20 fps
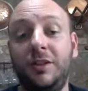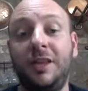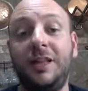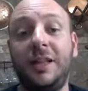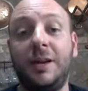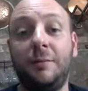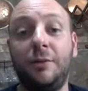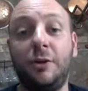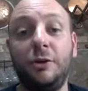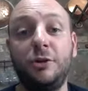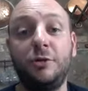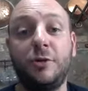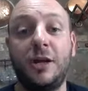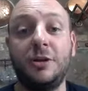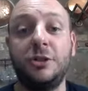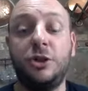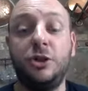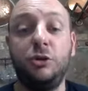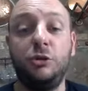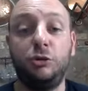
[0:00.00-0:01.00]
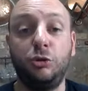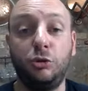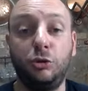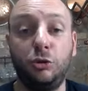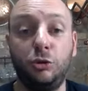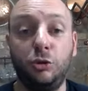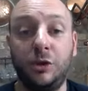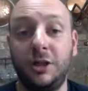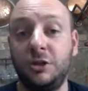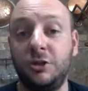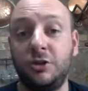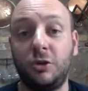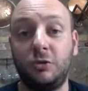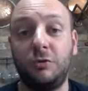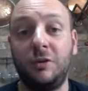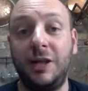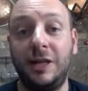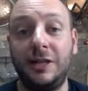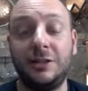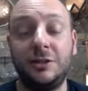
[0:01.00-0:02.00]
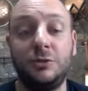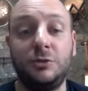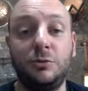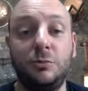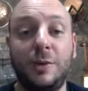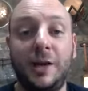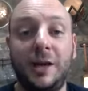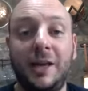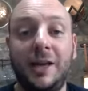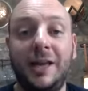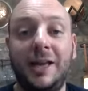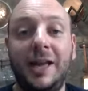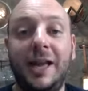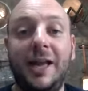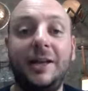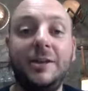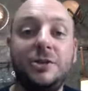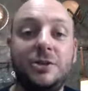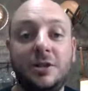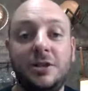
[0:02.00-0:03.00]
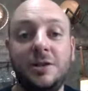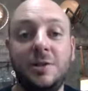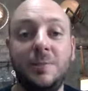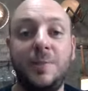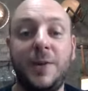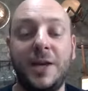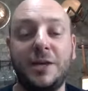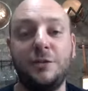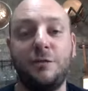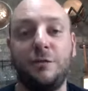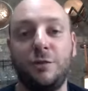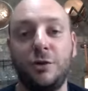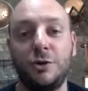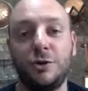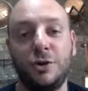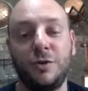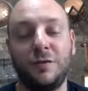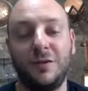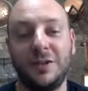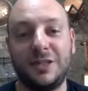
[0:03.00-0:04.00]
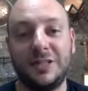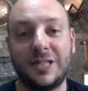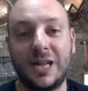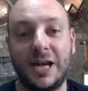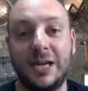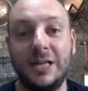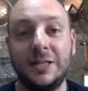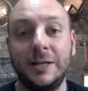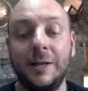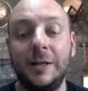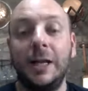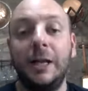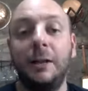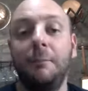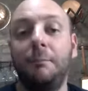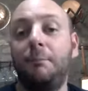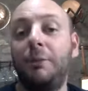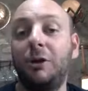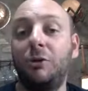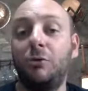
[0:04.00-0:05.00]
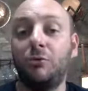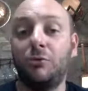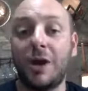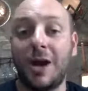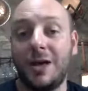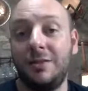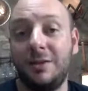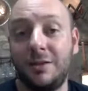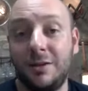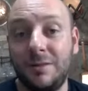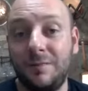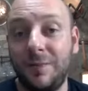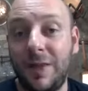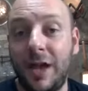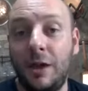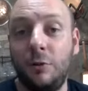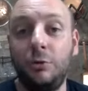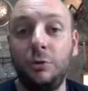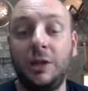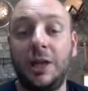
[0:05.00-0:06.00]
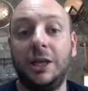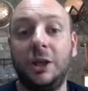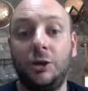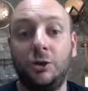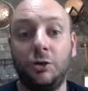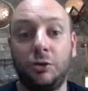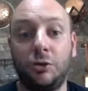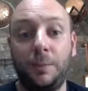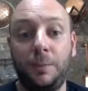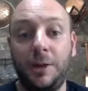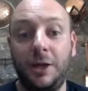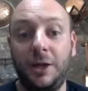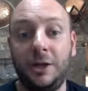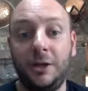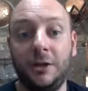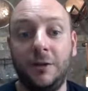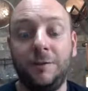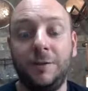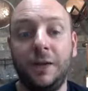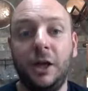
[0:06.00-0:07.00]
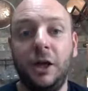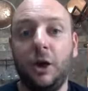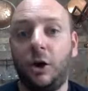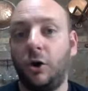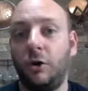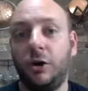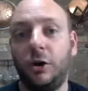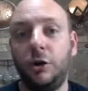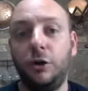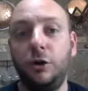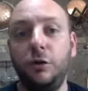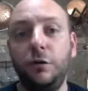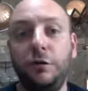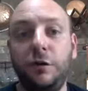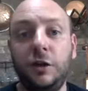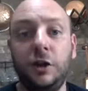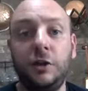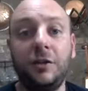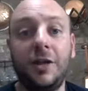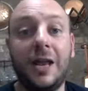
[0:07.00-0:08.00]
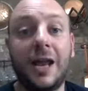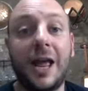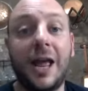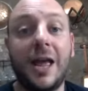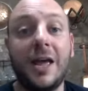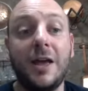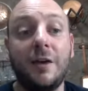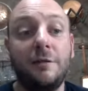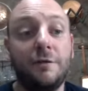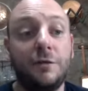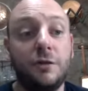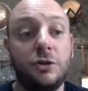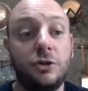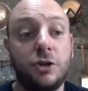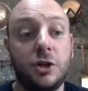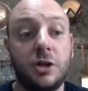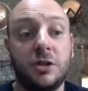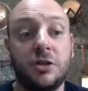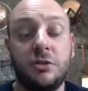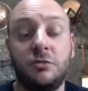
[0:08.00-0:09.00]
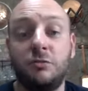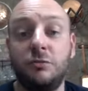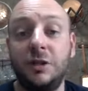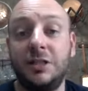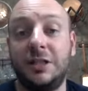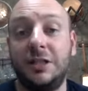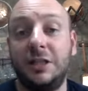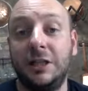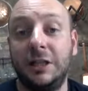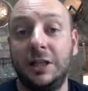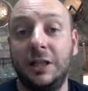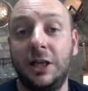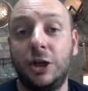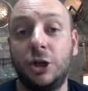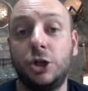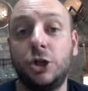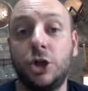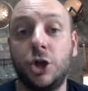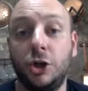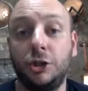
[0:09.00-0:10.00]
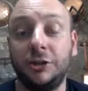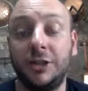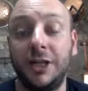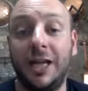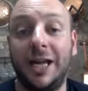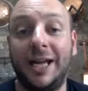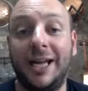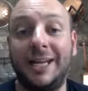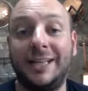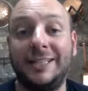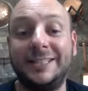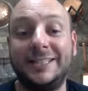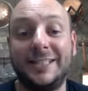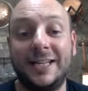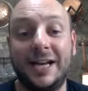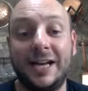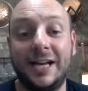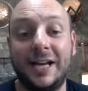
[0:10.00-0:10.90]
thing that I'm going to ask you to do, and it's related to my HTTPS version of the site, but rather I would like your opinion on a new video that I have just recently shot at